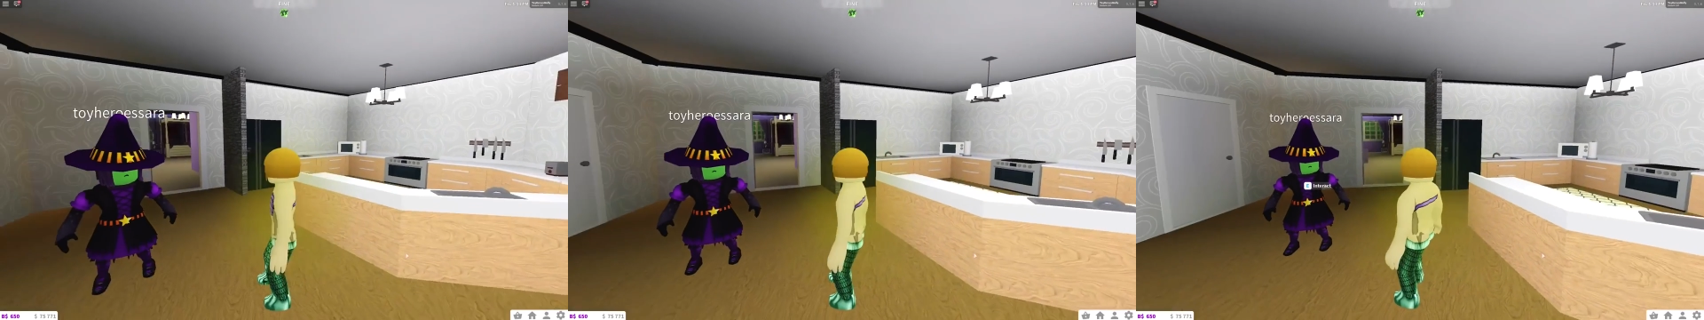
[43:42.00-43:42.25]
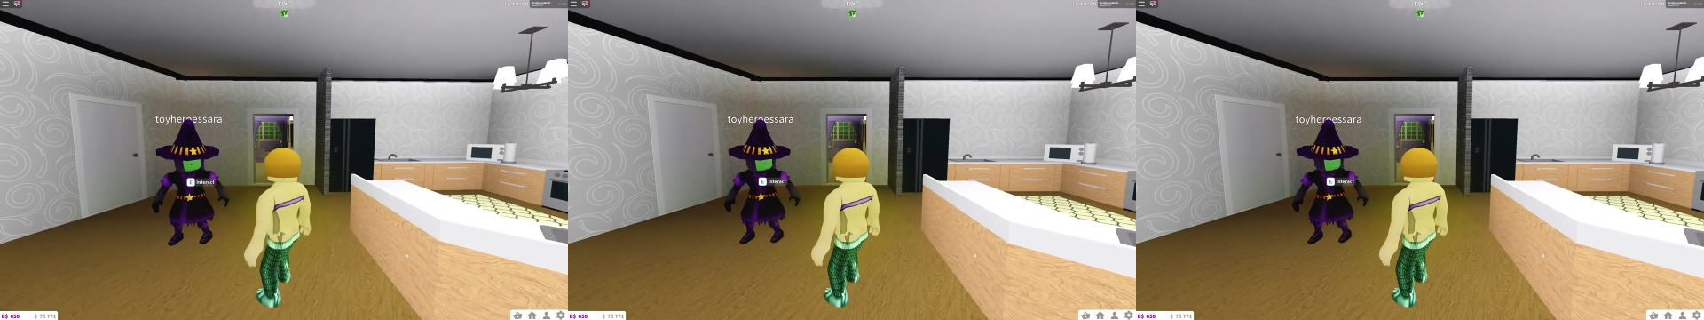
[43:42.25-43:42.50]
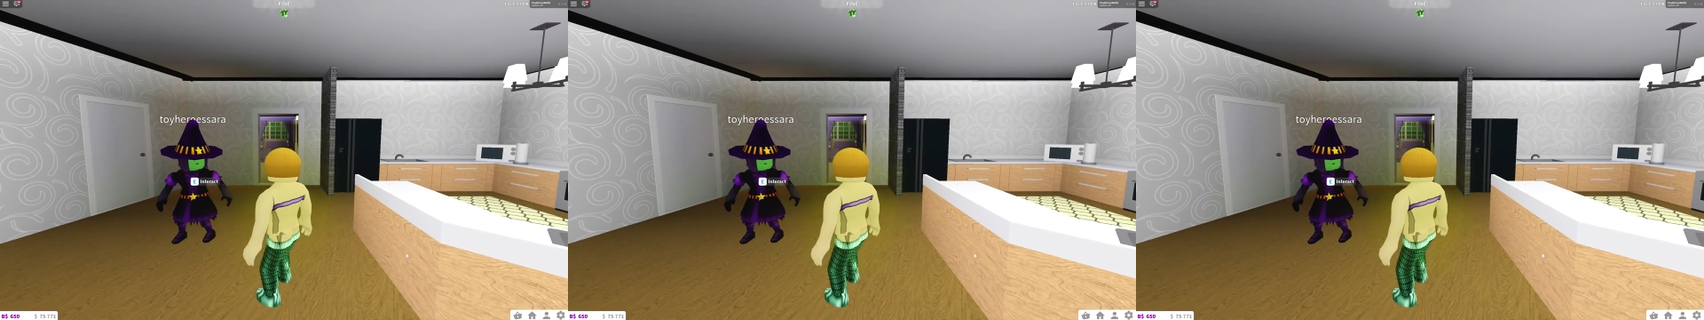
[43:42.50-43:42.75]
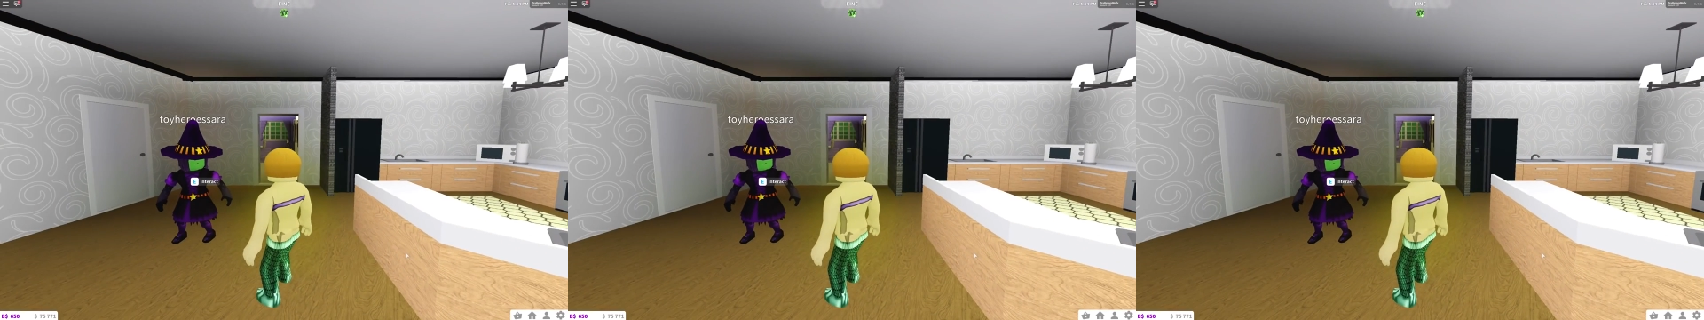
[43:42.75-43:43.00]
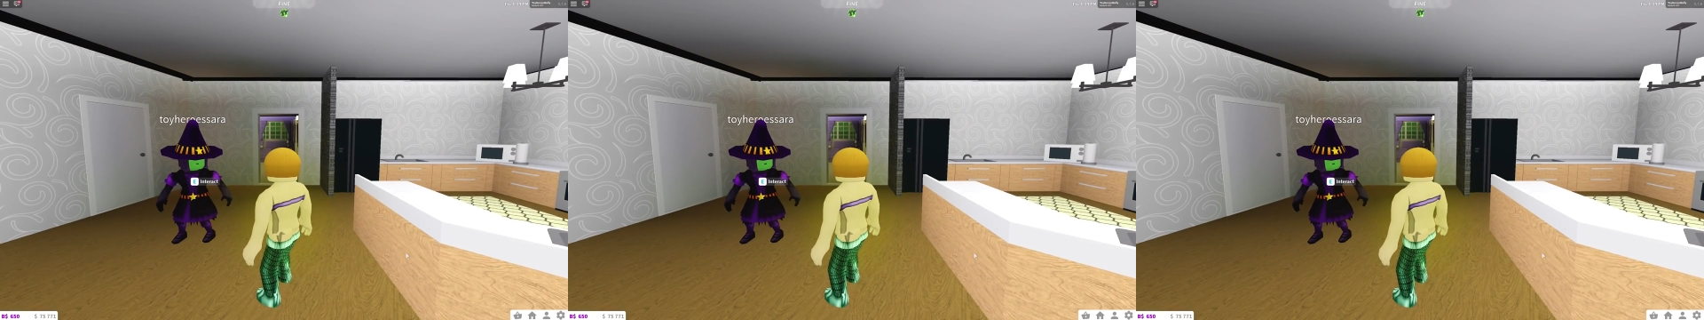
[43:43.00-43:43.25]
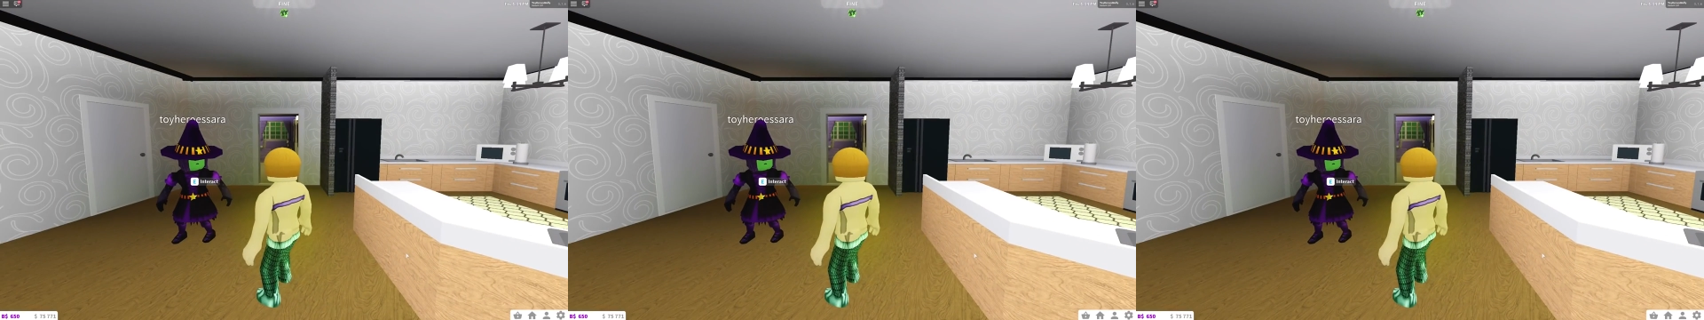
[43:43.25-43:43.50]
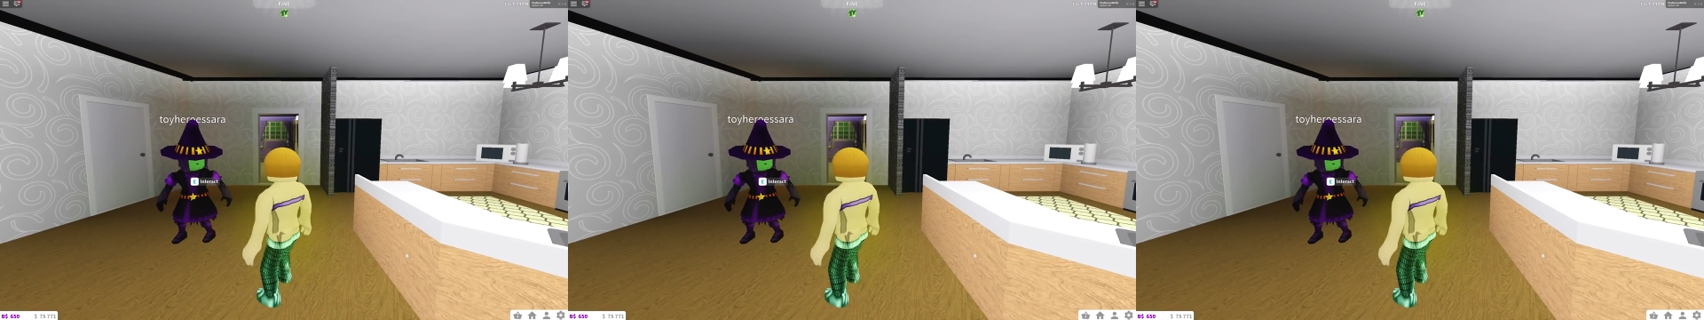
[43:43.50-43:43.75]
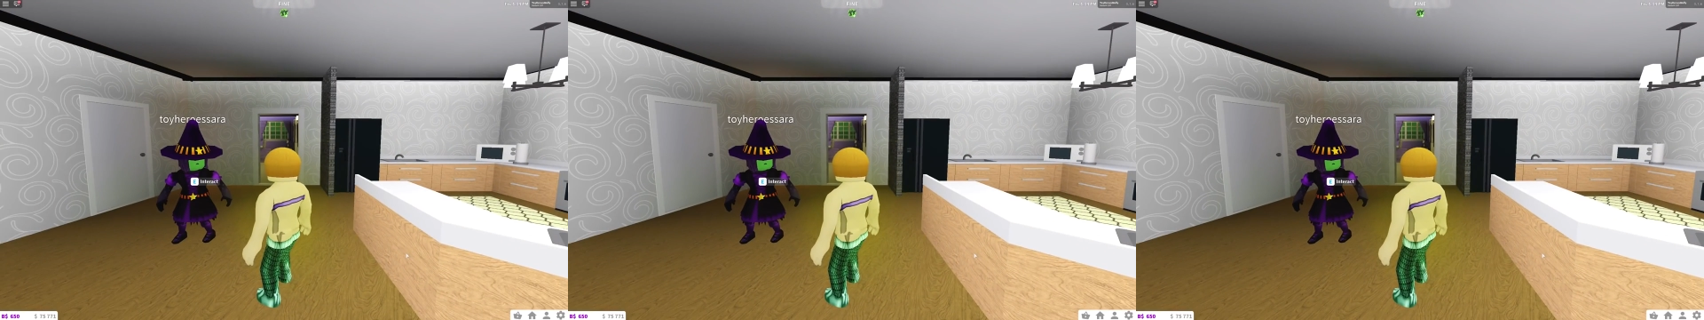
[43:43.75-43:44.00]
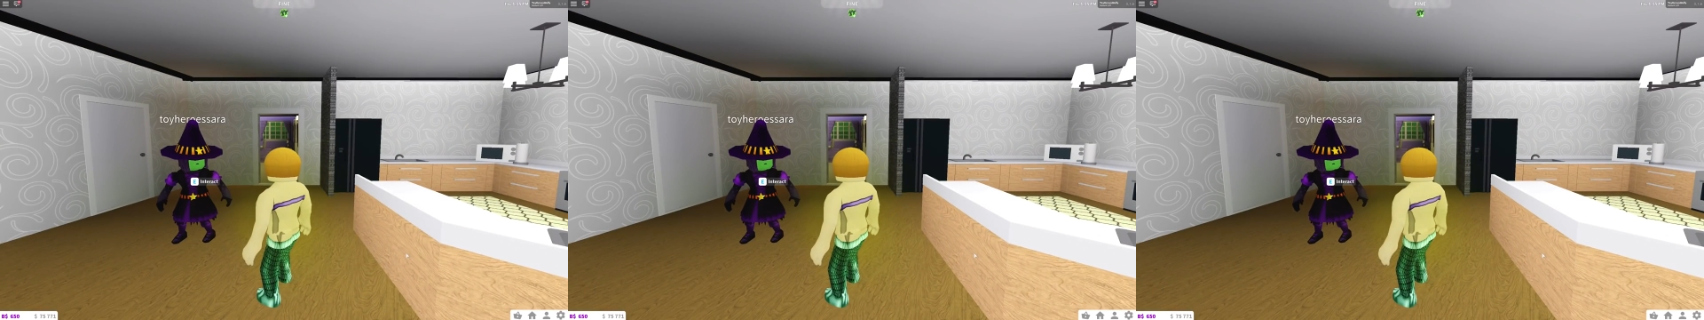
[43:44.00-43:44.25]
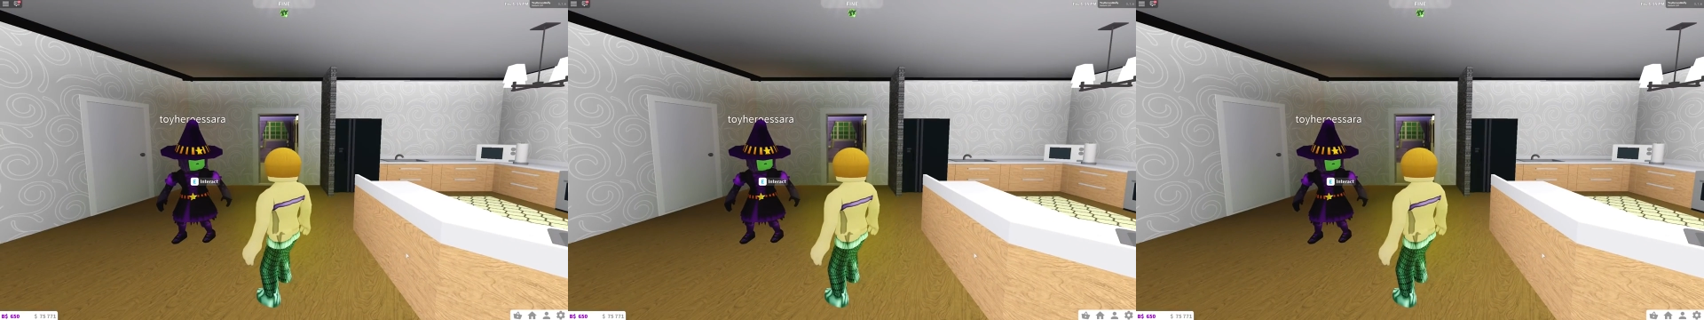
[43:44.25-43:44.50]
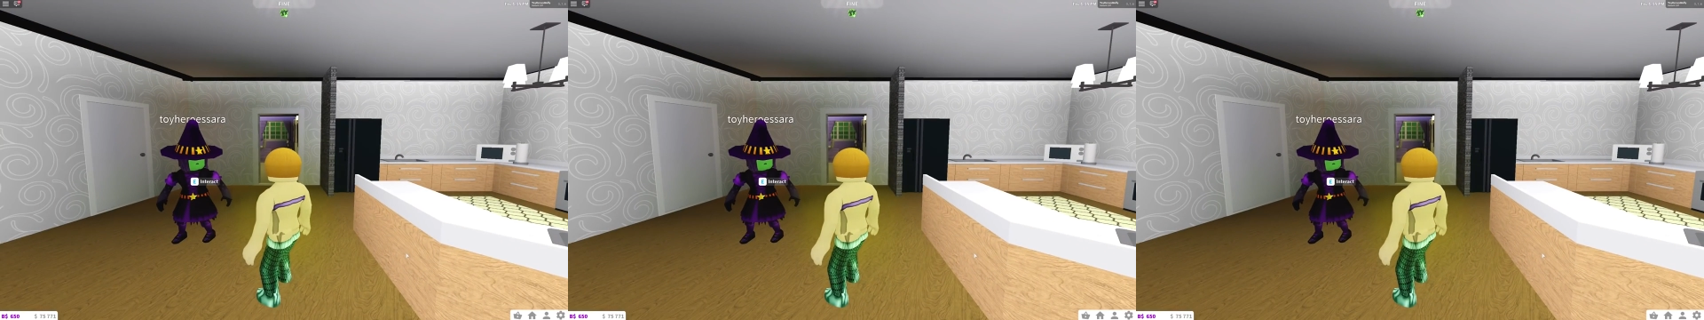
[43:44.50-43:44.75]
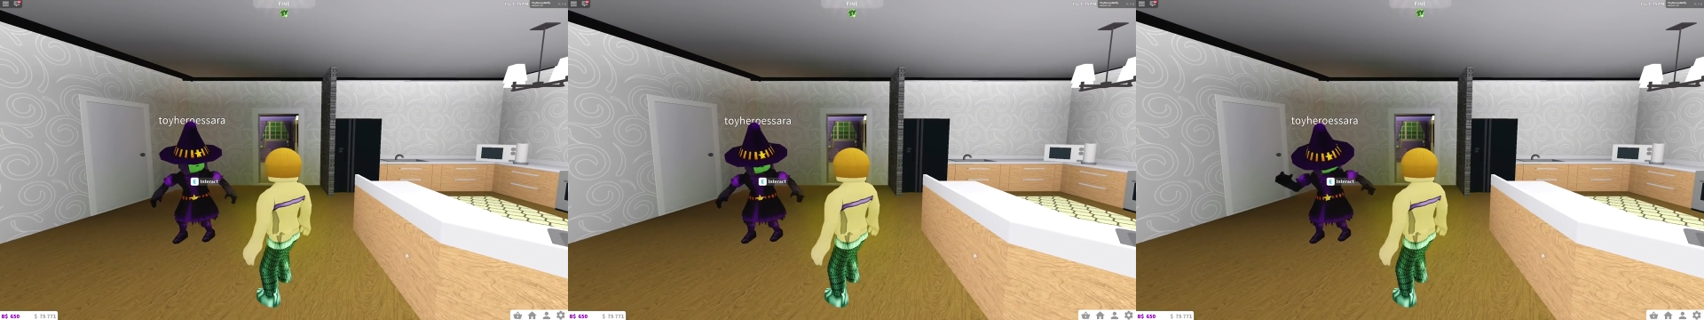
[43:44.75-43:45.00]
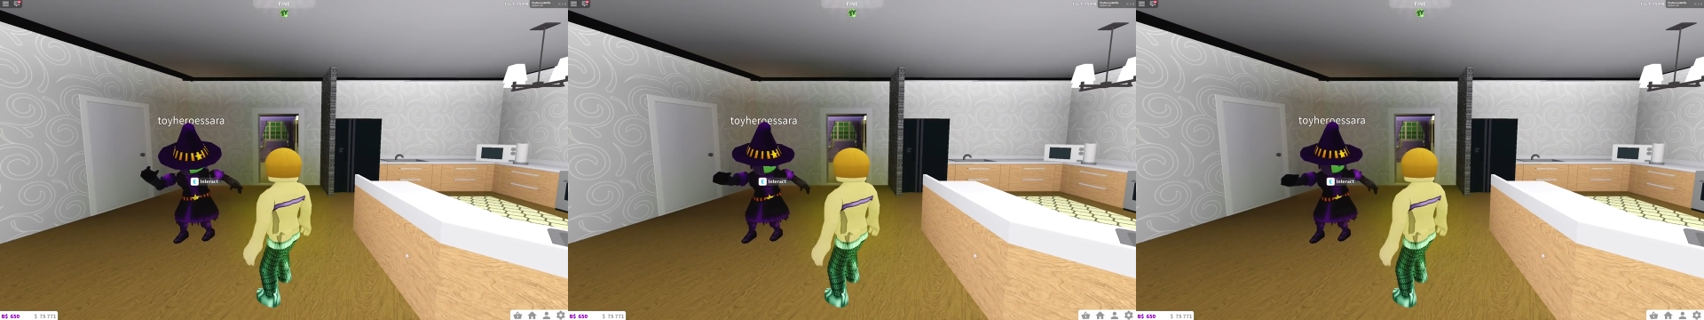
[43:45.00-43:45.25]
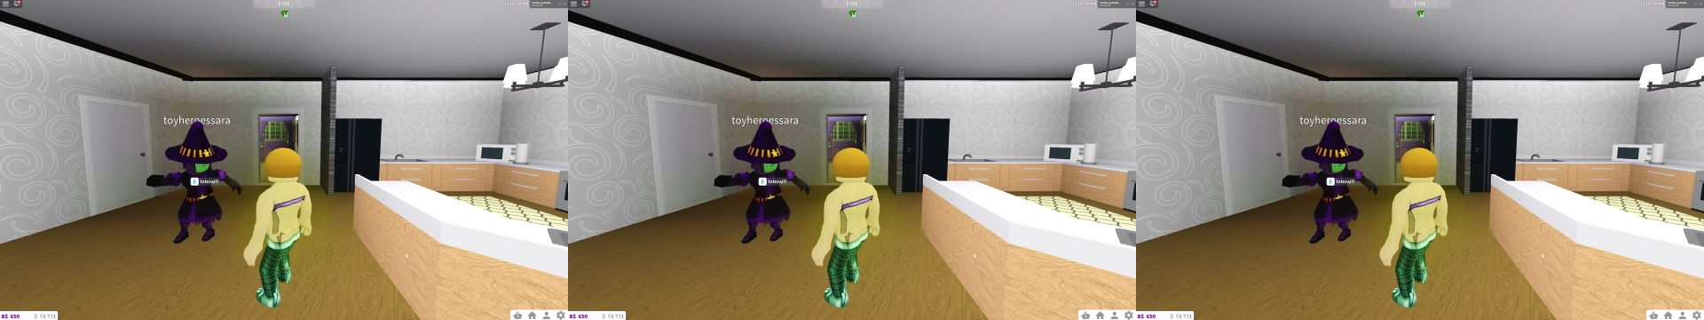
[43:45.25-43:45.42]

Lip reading: [unreadable: no face in view]